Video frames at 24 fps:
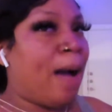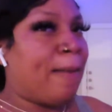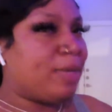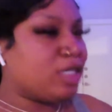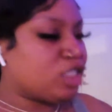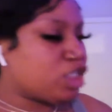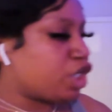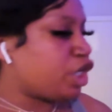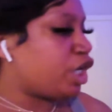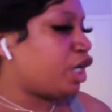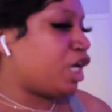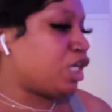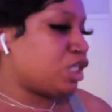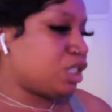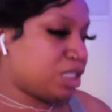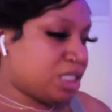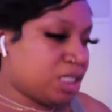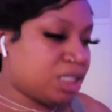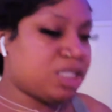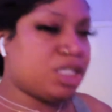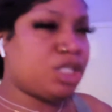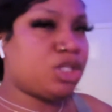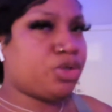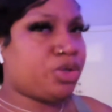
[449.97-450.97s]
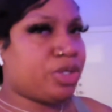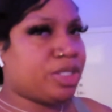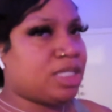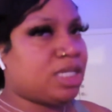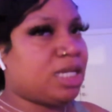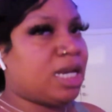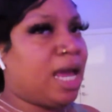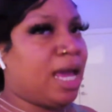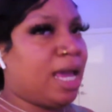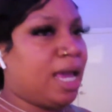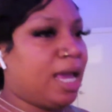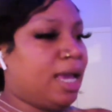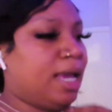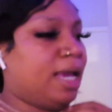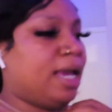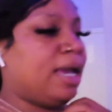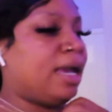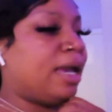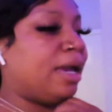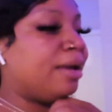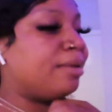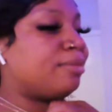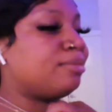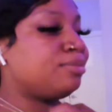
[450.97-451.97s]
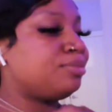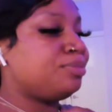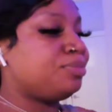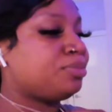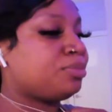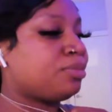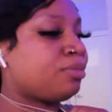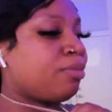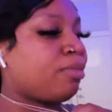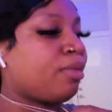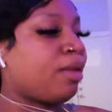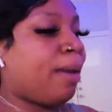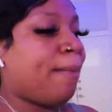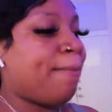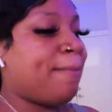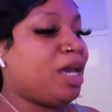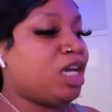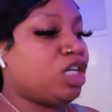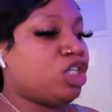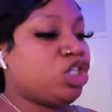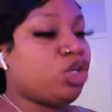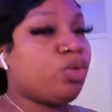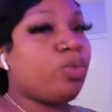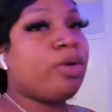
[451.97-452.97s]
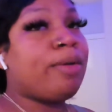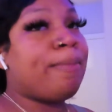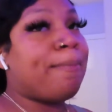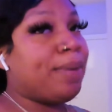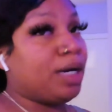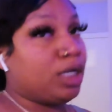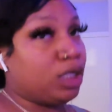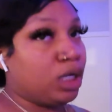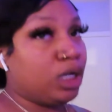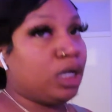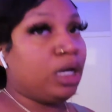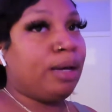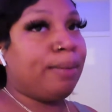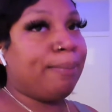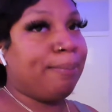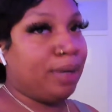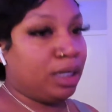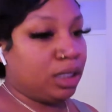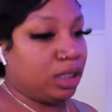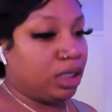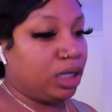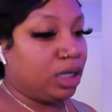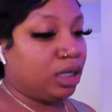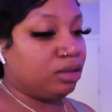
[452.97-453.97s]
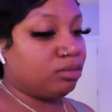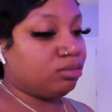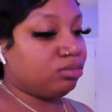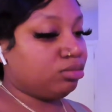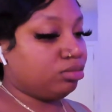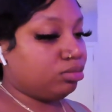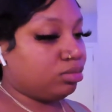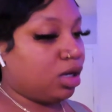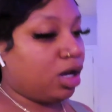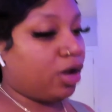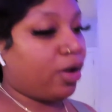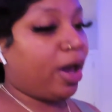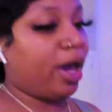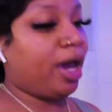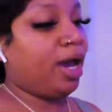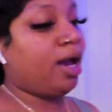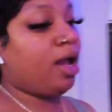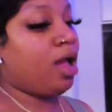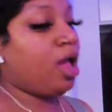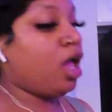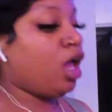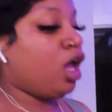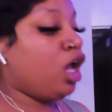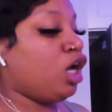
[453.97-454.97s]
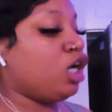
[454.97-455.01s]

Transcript: I'm gonna turn it down to 63 tonight and make sure we bundle up, okay?